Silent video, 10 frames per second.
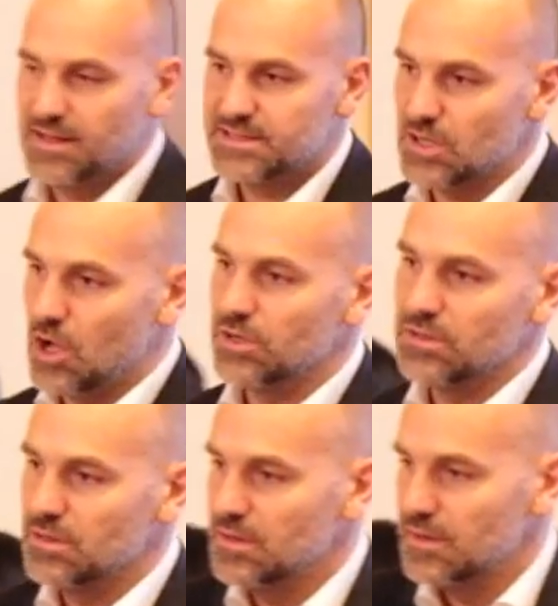It's
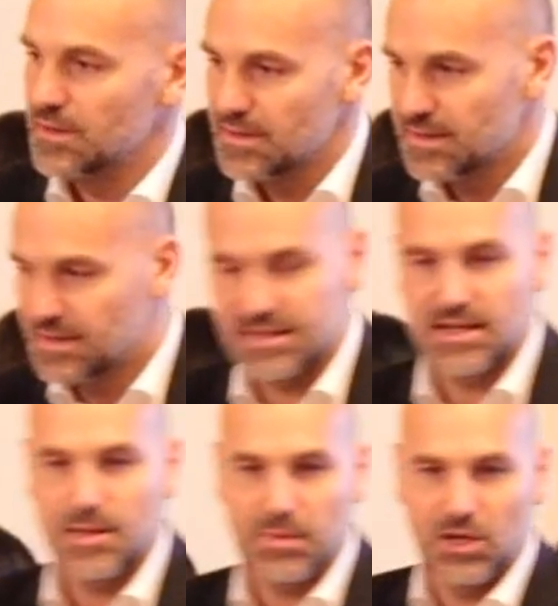on
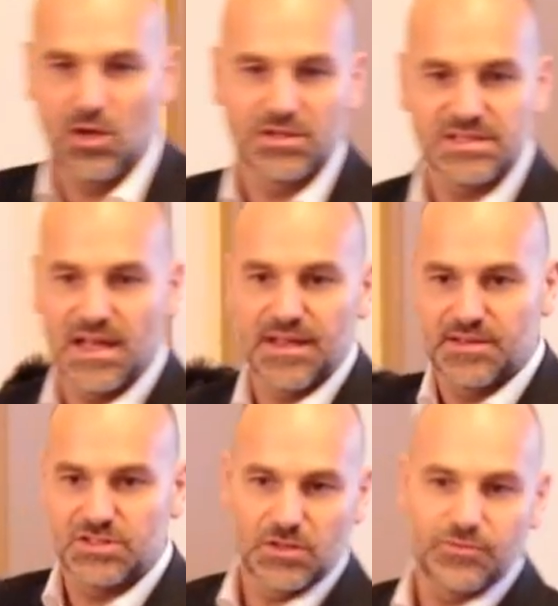GitHub
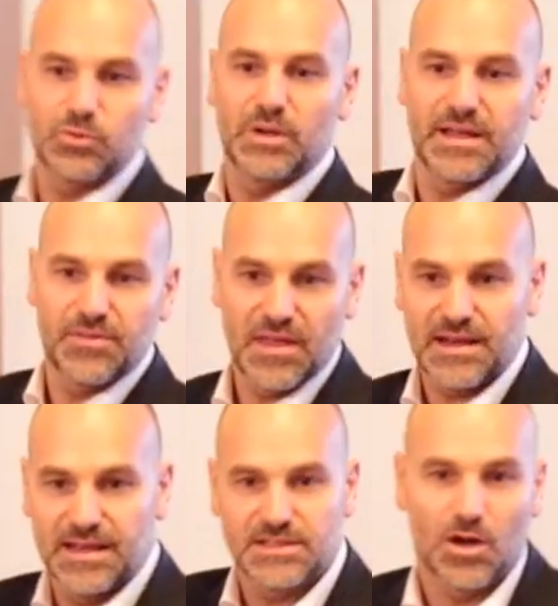alongside the software
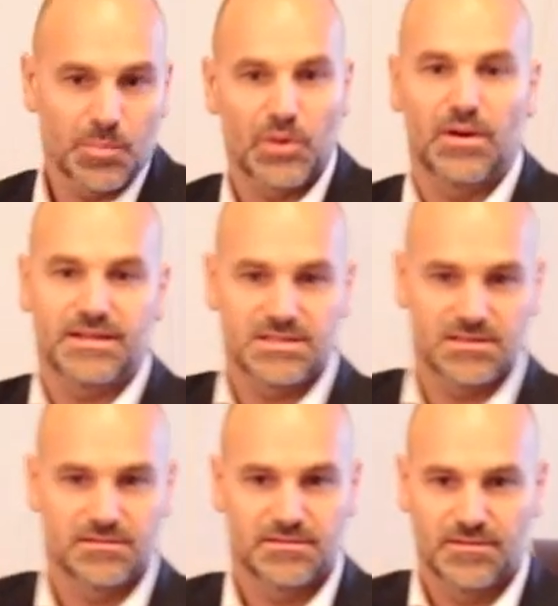that it
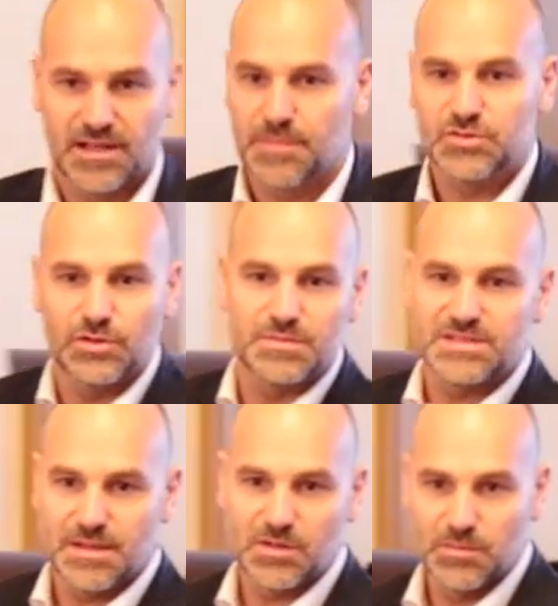operates comes from the
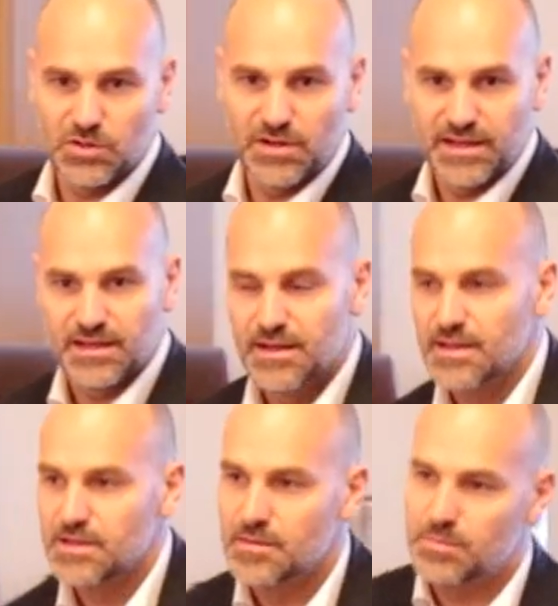same community.
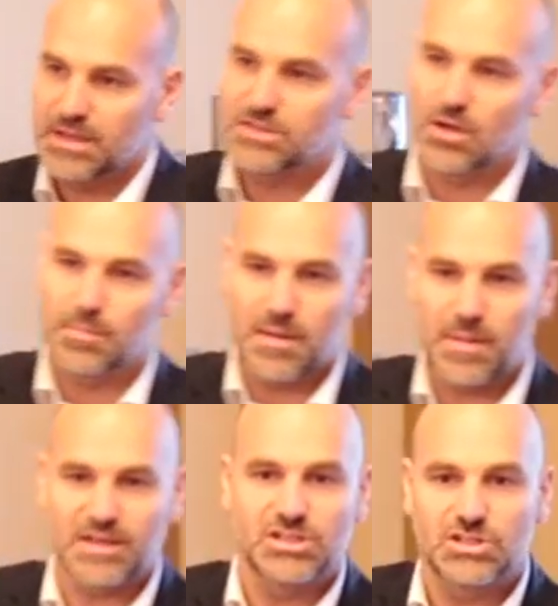Bigtop,
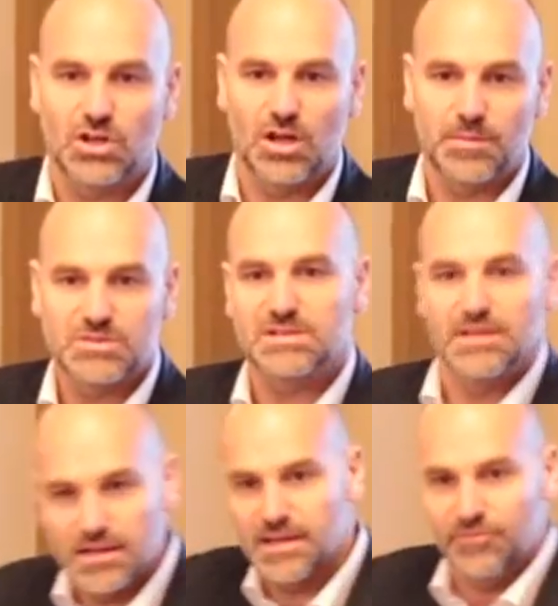Apache Charms
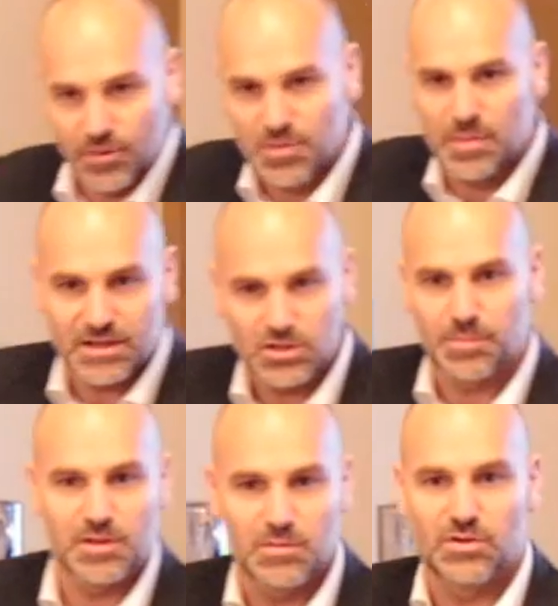from the
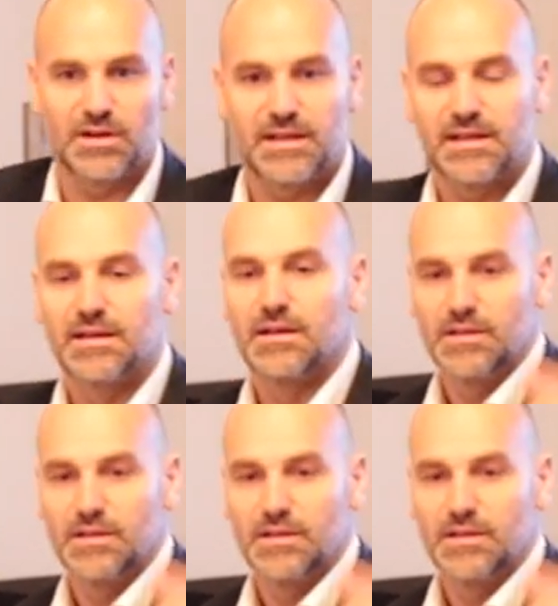Bigtop community.